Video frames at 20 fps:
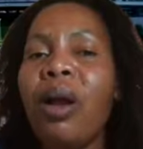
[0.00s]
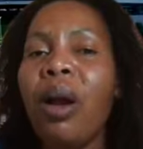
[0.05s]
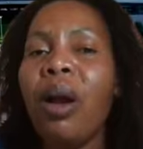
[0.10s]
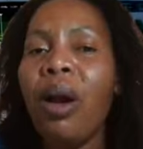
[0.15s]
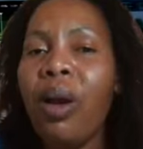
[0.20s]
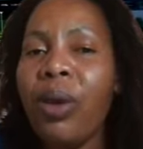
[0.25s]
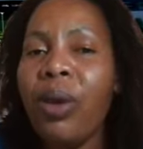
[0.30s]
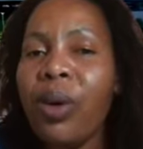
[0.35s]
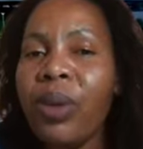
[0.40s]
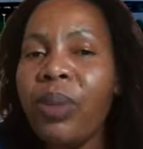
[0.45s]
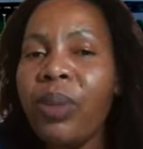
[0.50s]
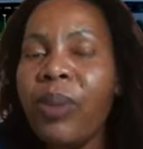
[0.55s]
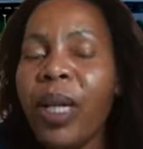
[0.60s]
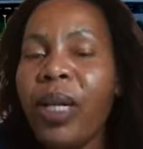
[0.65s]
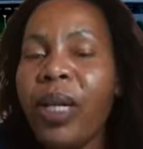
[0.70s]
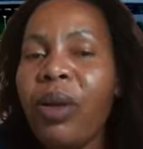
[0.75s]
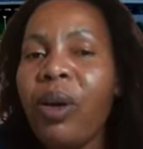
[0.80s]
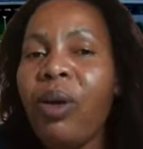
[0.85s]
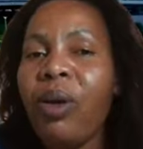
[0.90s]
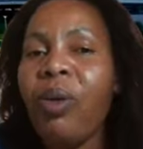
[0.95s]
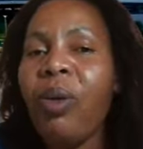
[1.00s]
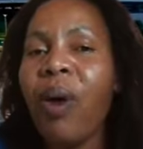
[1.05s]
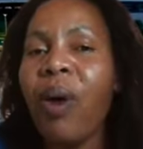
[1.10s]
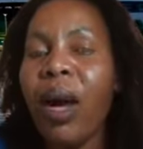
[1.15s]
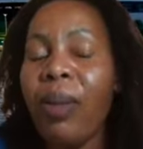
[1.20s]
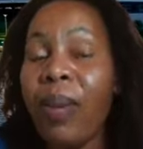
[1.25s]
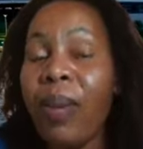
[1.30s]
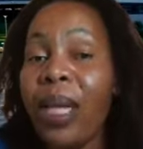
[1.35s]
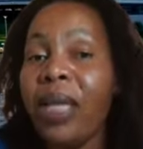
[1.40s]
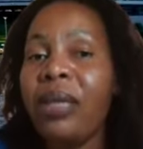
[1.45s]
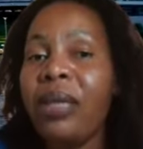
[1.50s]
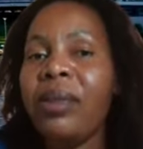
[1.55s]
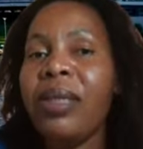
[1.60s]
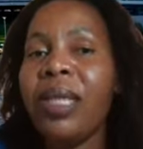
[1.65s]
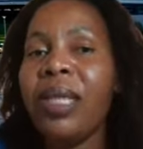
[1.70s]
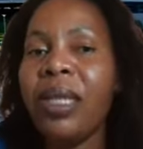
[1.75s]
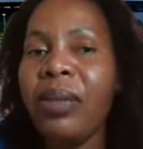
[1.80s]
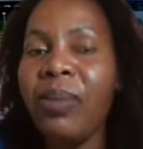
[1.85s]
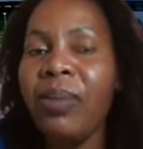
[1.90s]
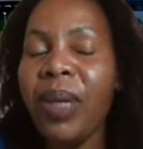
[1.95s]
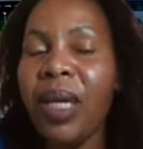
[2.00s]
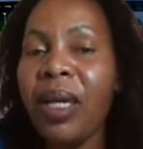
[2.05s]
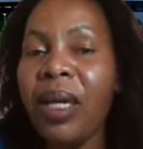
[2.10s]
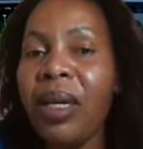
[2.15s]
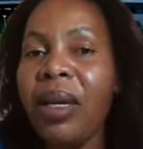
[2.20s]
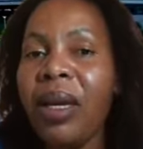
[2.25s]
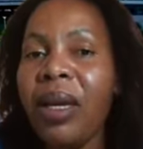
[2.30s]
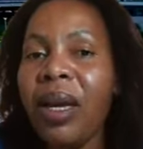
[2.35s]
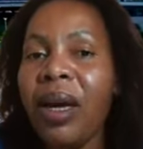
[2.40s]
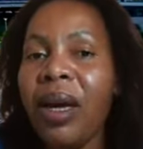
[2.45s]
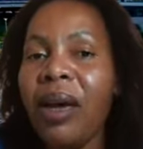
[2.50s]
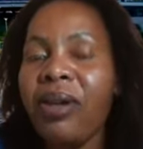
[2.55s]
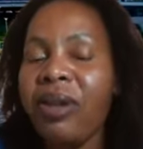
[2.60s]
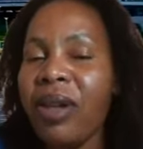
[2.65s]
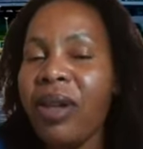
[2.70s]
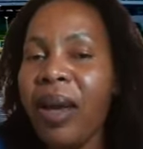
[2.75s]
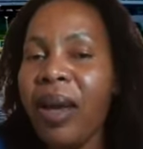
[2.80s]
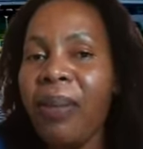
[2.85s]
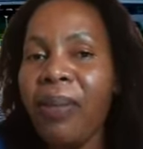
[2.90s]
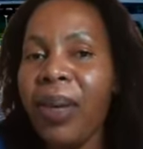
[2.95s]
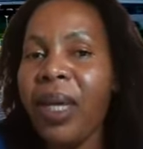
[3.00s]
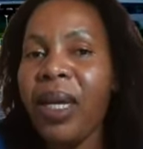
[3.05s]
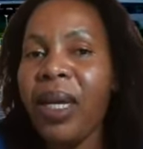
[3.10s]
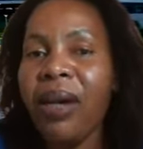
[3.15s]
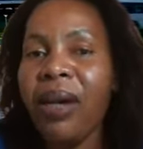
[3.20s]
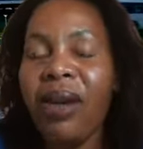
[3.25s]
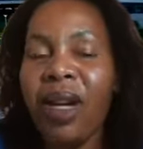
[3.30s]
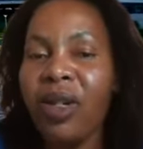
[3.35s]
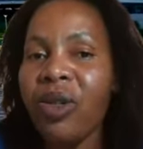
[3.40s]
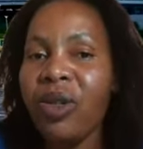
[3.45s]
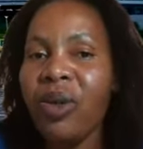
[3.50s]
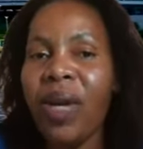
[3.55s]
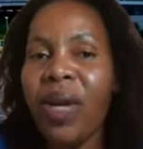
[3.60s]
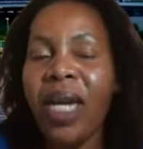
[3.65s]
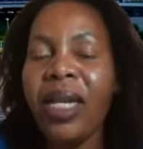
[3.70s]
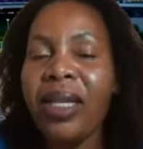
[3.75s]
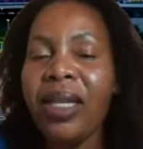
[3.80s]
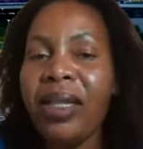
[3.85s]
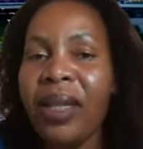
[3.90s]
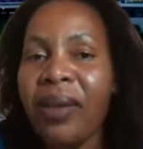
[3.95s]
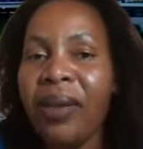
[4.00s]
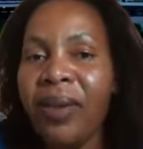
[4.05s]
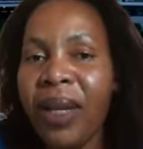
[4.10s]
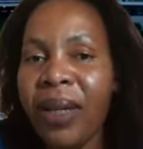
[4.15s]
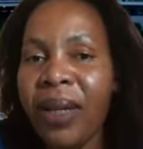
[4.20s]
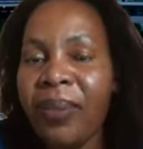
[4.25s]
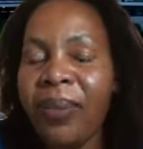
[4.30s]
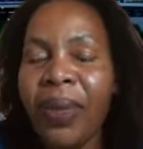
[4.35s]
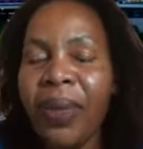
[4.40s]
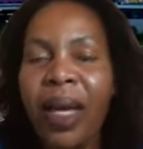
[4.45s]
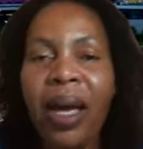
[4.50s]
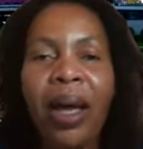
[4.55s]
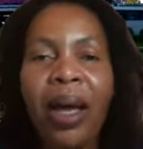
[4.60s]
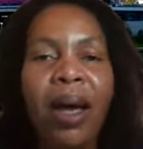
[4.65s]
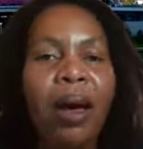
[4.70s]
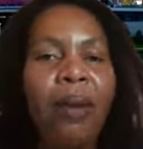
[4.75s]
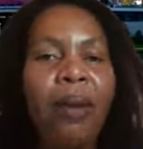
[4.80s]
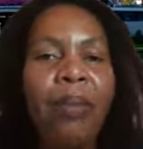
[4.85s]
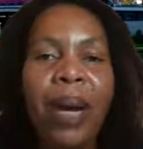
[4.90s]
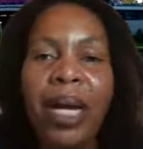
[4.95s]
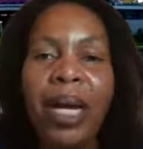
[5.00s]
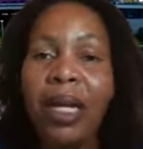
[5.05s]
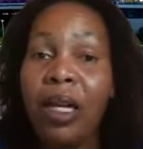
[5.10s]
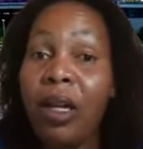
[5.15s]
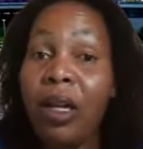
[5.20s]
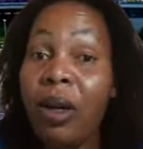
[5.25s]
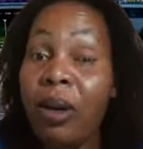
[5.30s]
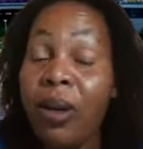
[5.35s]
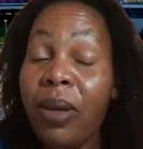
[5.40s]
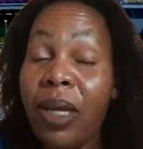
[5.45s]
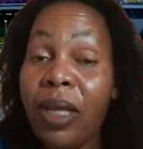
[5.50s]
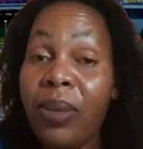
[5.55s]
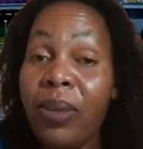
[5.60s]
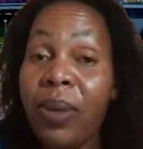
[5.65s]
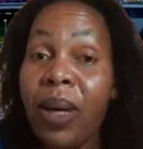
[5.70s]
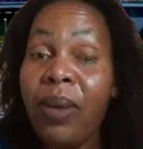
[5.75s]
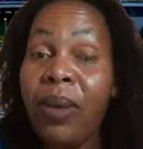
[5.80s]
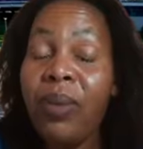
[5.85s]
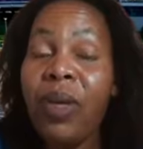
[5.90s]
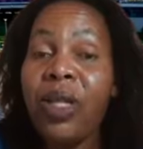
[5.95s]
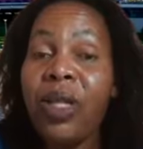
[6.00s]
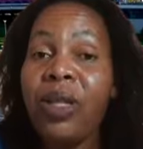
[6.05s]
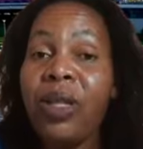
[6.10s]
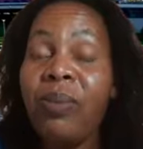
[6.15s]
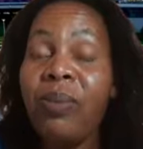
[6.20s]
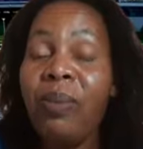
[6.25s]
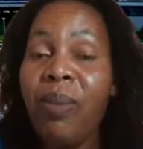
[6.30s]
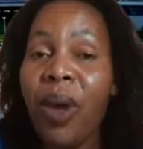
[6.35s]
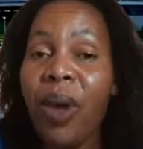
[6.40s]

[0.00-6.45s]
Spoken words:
close, but not quite. But he'd still be Trump at around 287. But, you know, this one was